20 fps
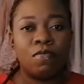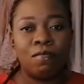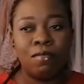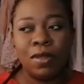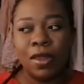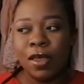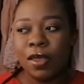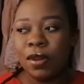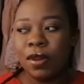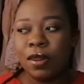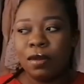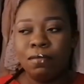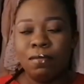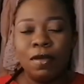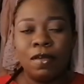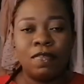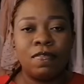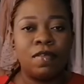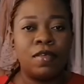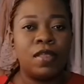blended
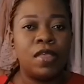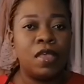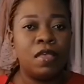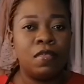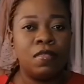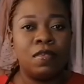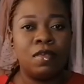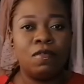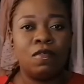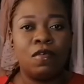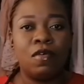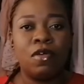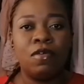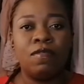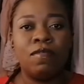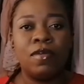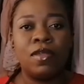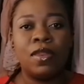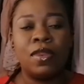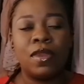makes it easy for
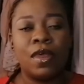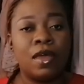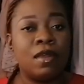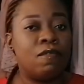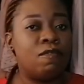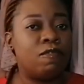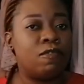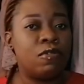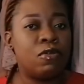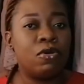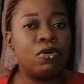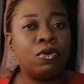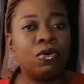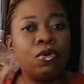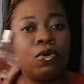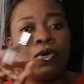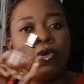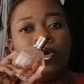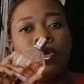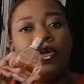even
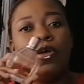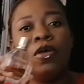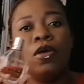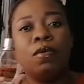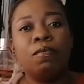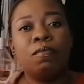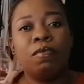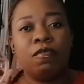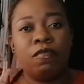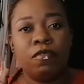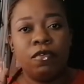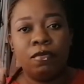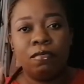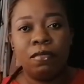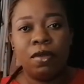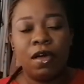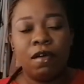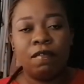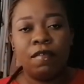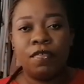non-floral
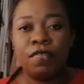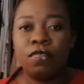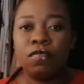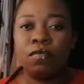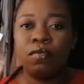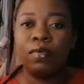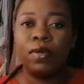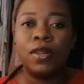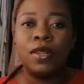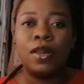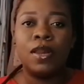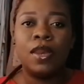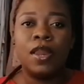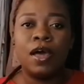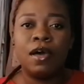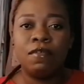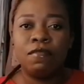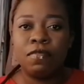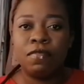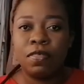perfume lovers to really
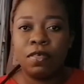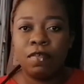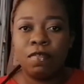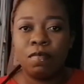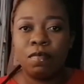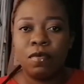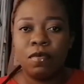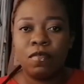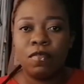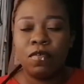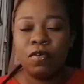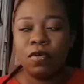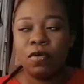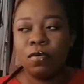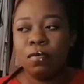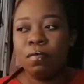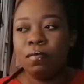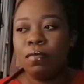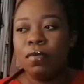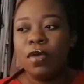love this
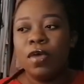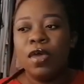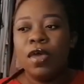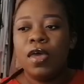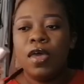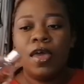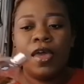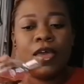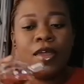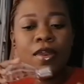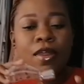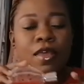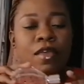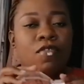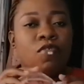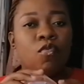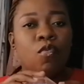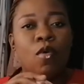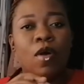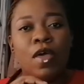perfume. And
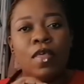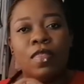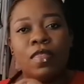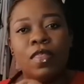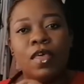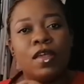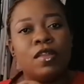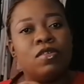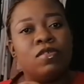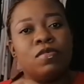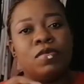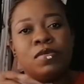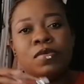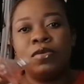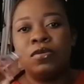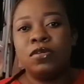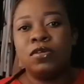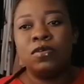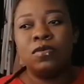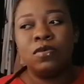it's one that
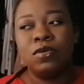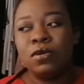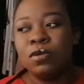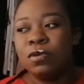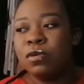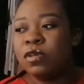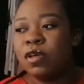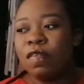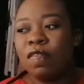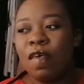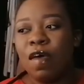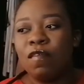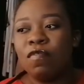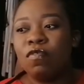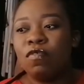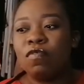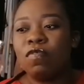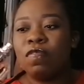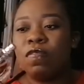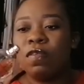you just have
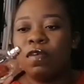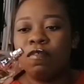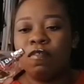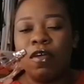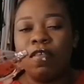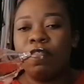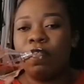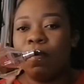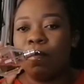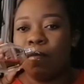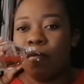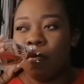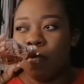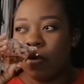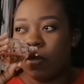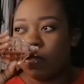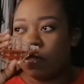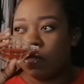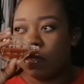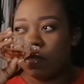to sniff at some
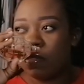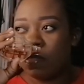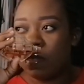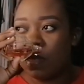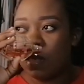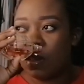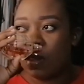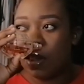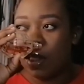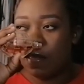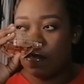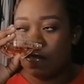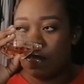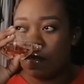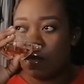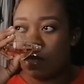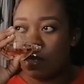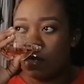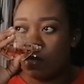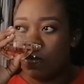point. It's a
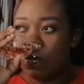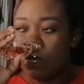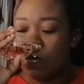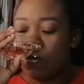classic.